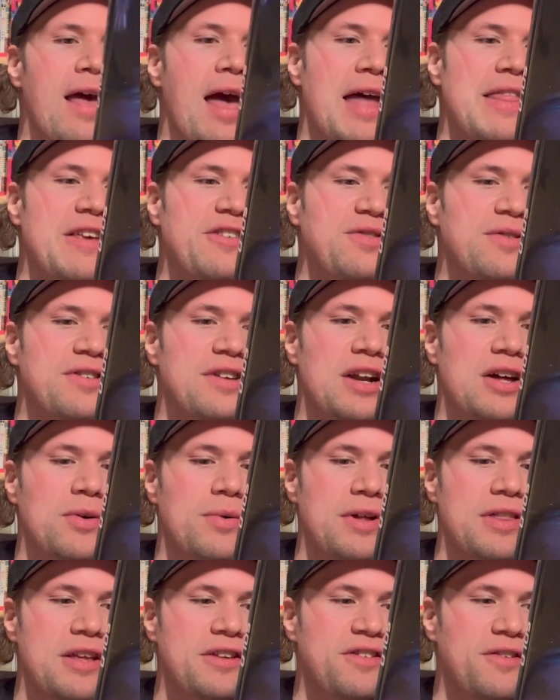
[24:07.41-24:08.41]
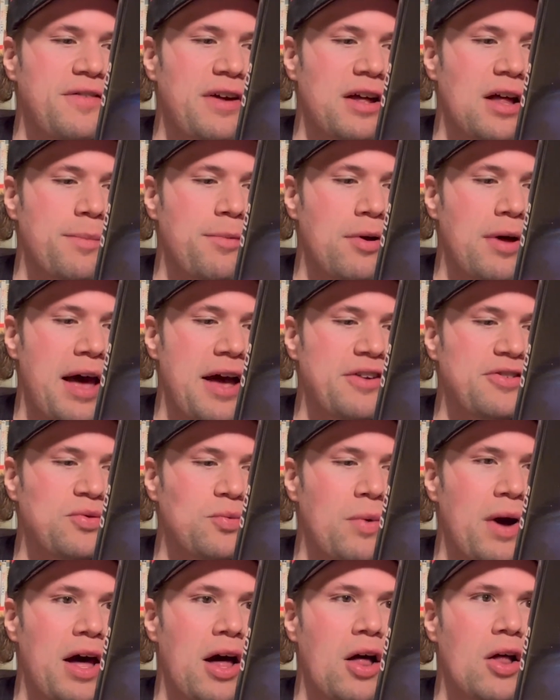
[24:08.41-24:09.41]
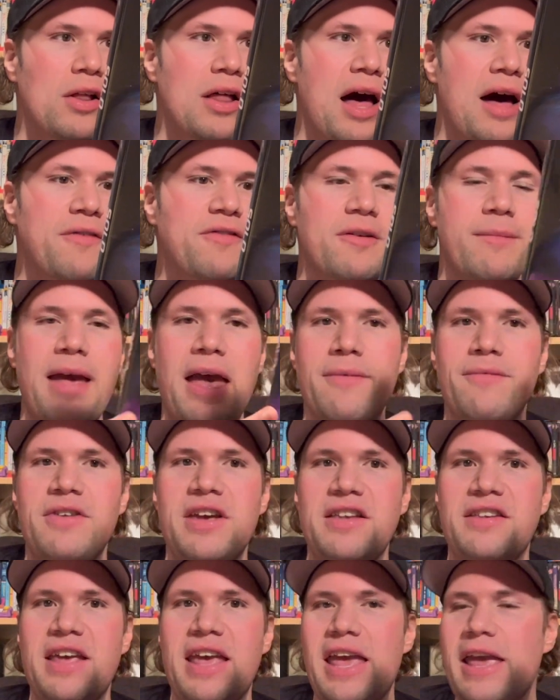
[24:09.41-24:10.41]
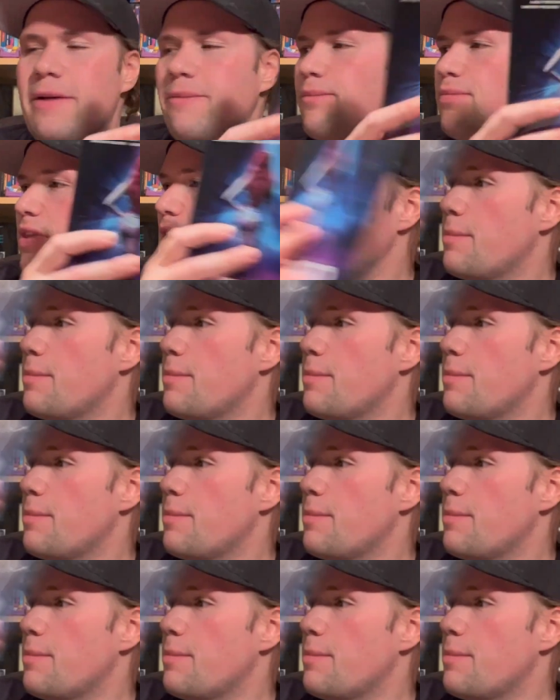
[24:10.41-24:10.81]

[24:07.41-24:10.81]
And this was another one that's available as well from MVD.